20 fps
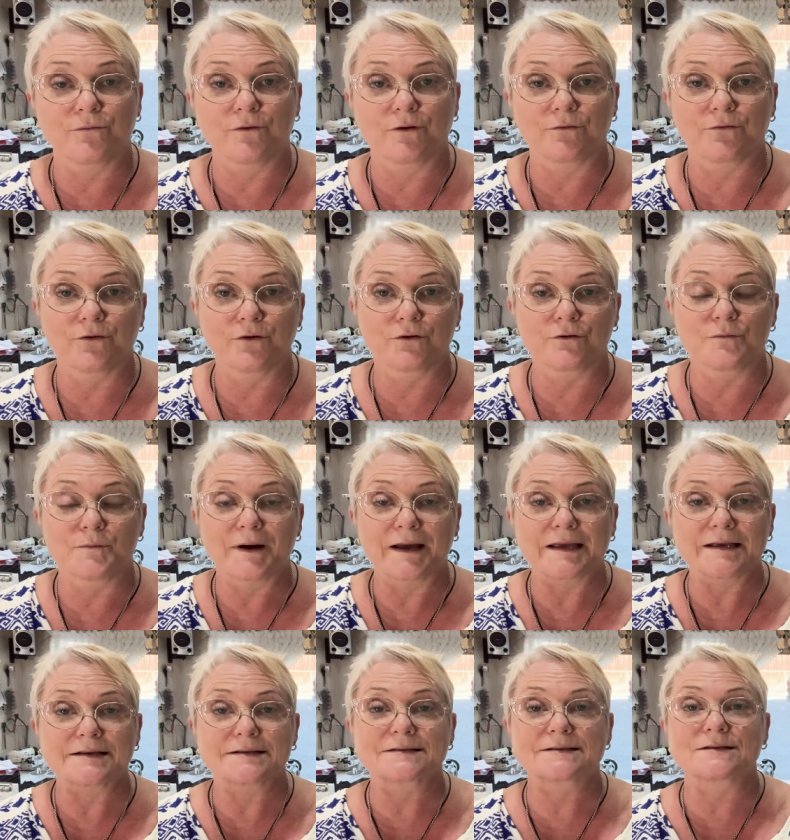frugal
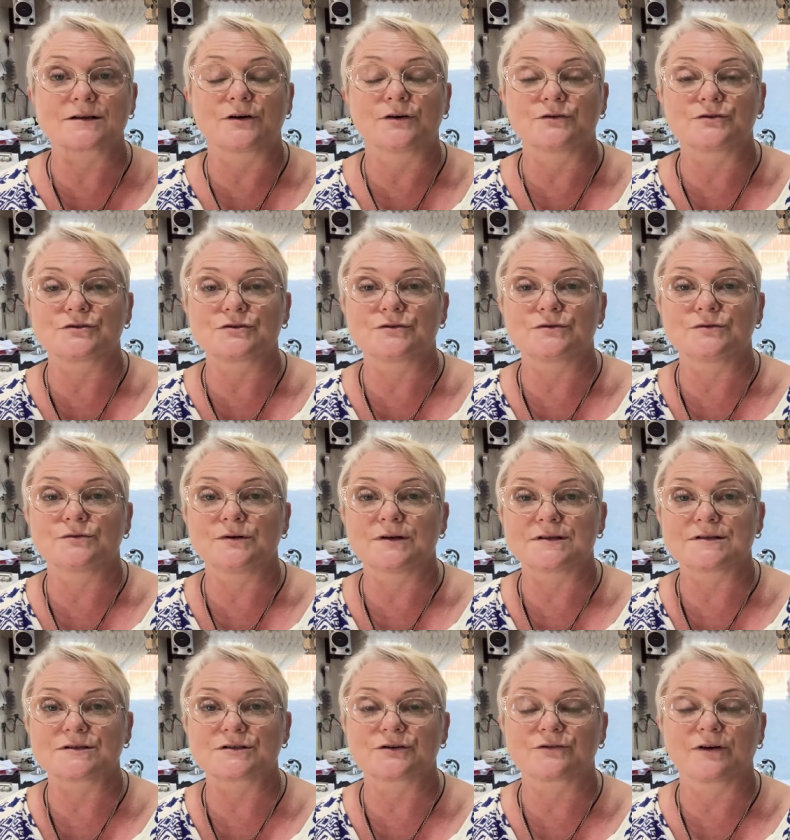makes onto
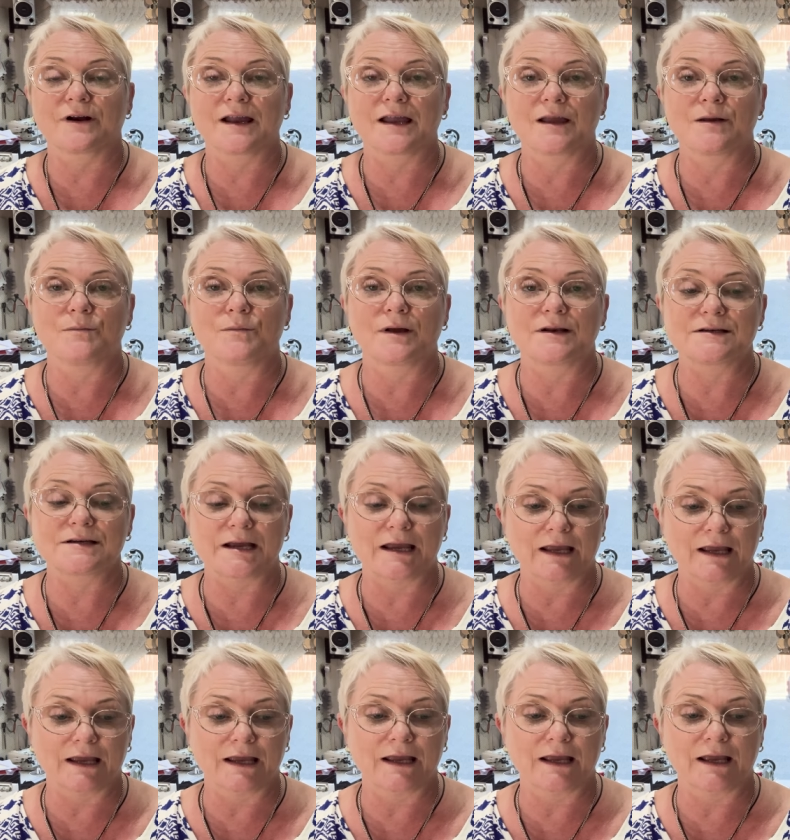Instagram,
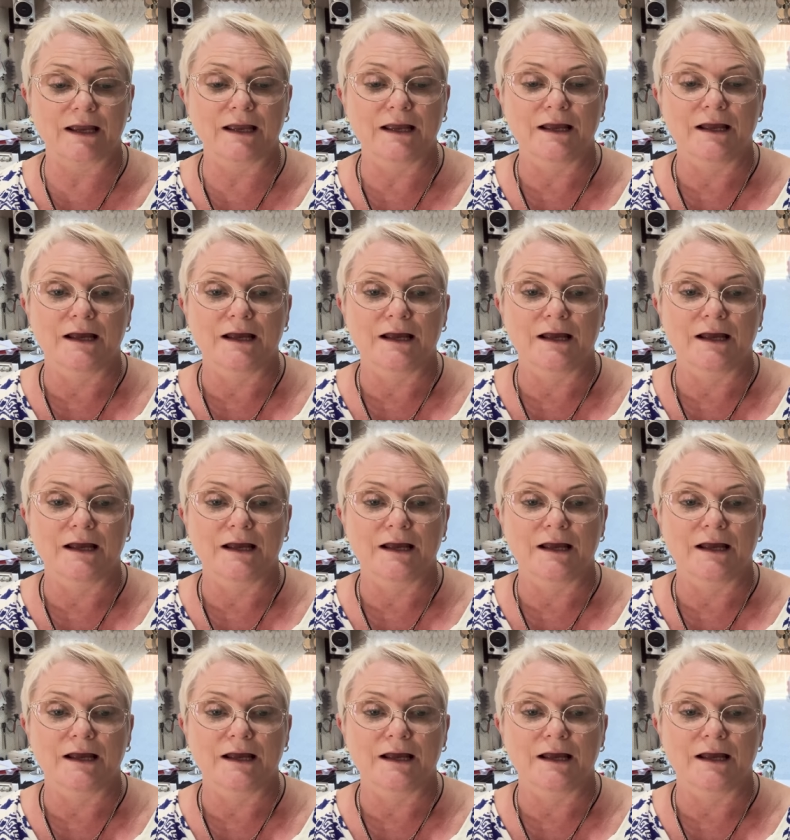tagging